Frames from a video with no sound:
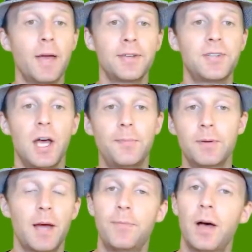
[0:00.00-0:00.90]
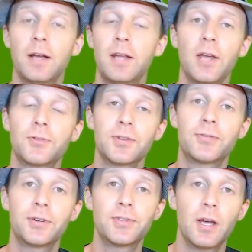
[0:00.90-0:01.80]
I messed up in my podcast
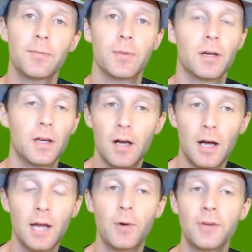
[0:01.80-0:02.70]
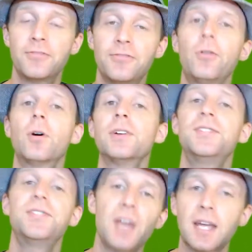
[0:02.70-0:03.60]
for the first time. I went
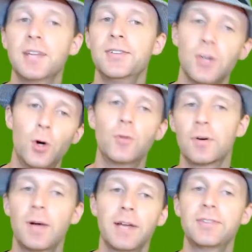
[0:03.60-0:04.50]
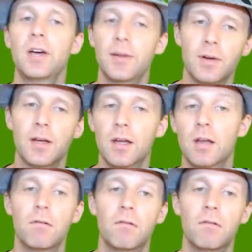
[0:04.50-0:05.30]
four seconds over my time.